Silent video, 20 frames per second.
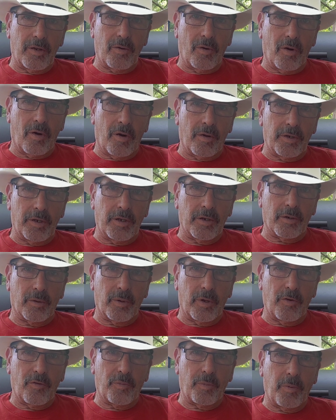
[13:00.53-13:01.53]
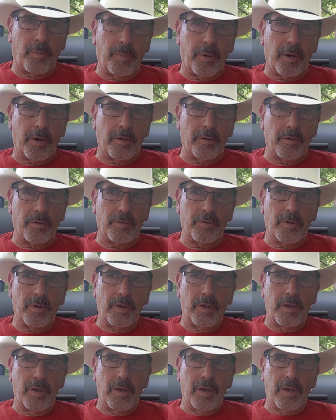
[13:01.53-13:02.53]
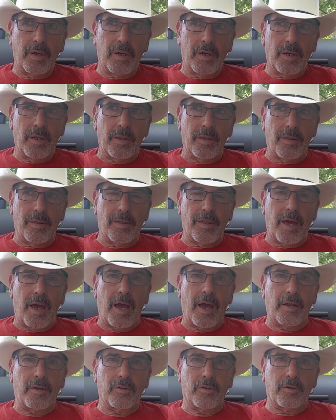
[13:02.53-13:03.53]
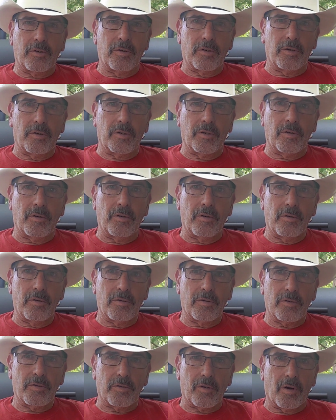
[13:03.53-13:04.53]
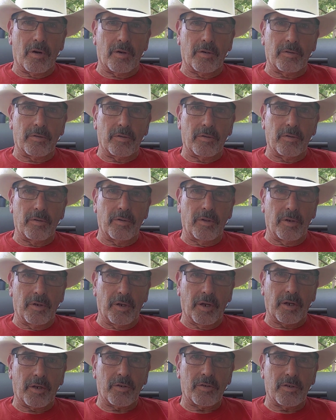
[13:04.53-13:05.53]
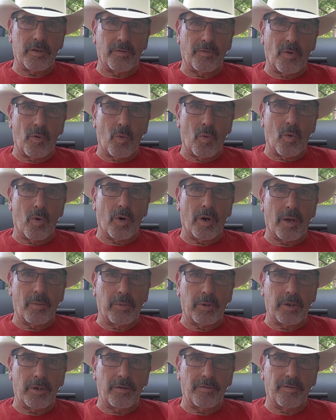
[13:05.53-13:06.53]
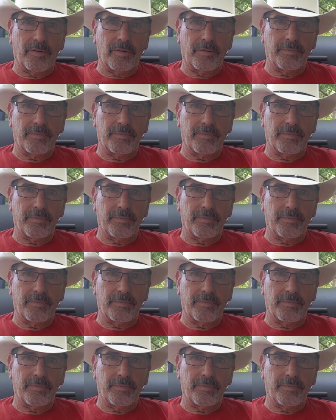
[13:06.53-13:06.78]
on integrative preparedness, that could start the next civil war, I believe.